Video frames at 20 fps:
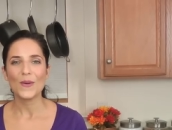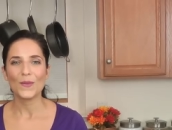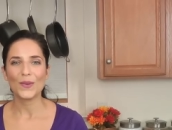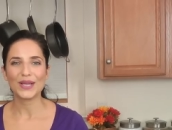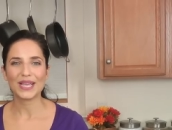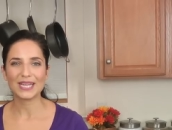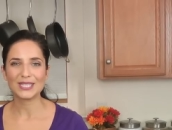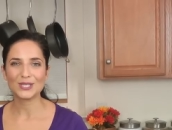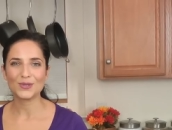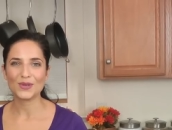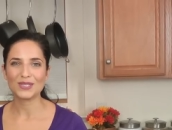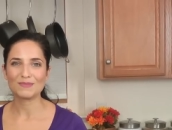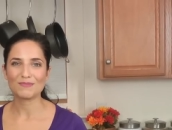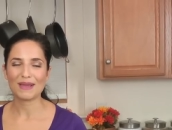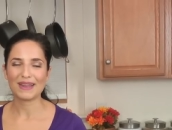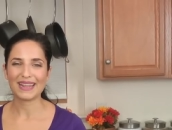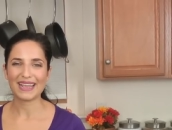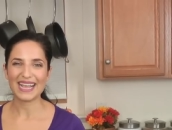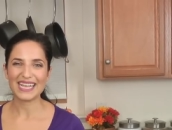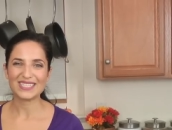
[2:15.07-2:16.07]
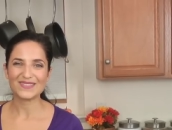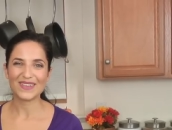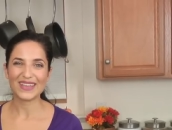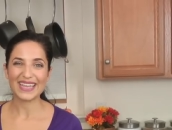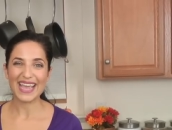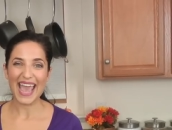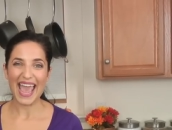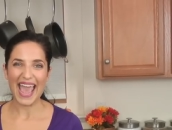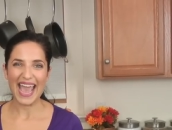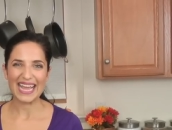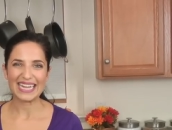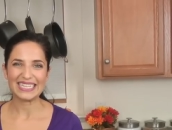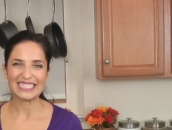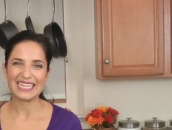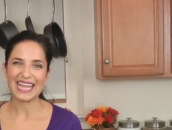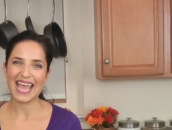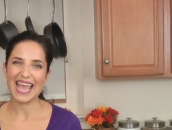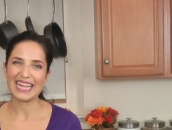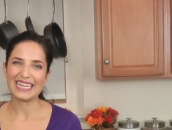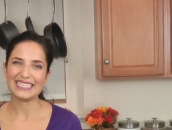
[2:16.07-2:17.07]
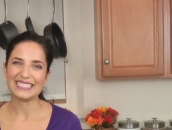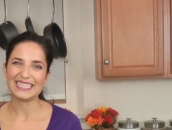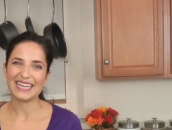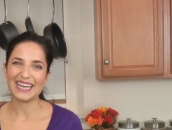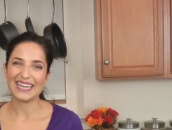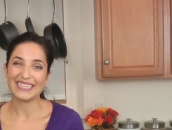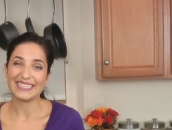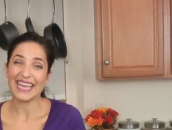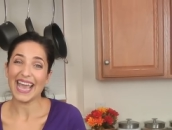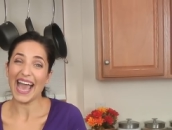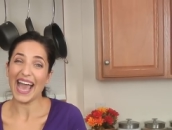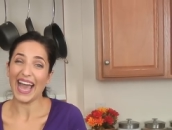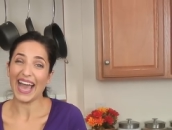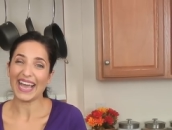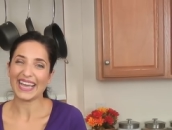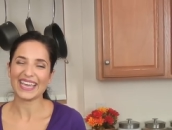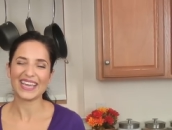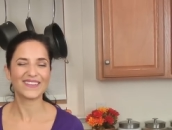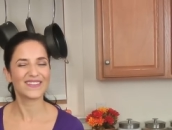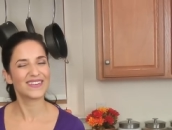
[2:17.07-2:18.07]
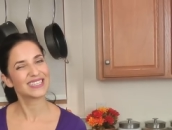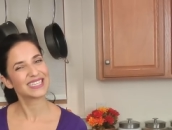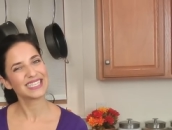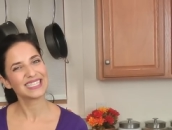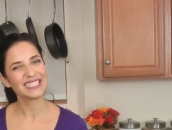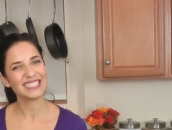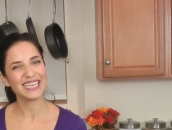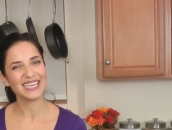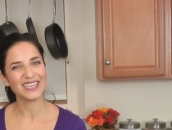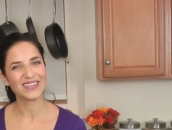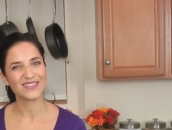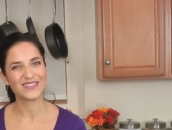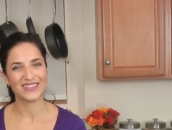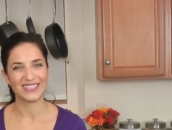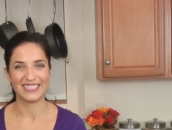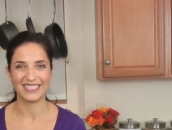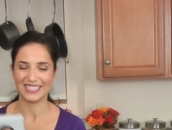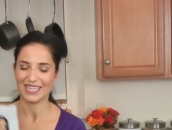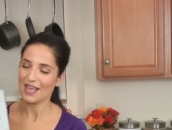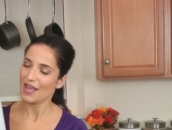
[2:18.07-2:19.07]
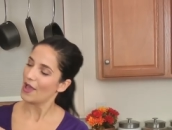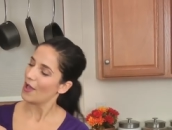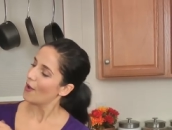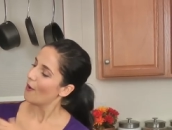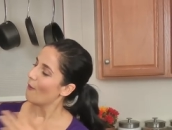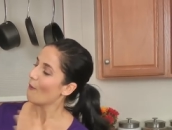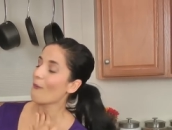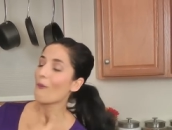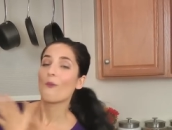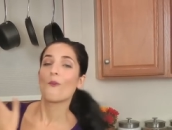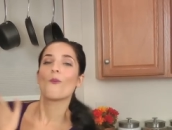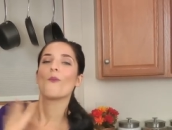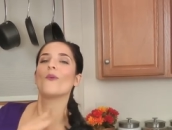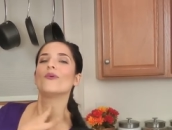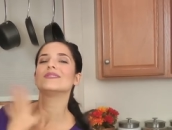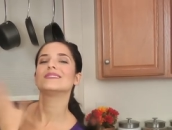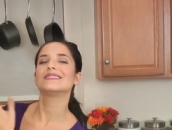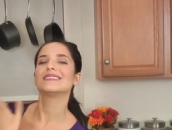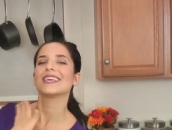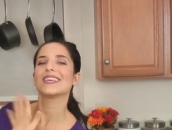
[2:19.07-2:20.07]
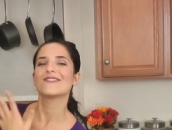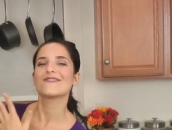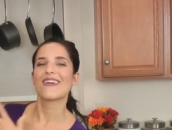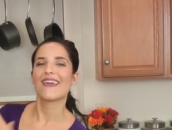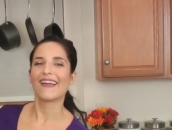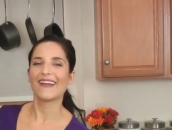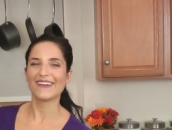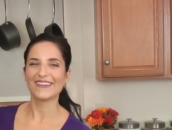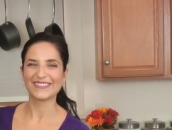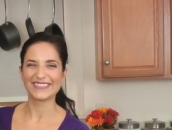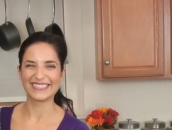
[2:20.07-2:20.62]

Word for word: We'll get to as many as we can. And uh, yeah, I can't wait to see you. I'll We'll see you there.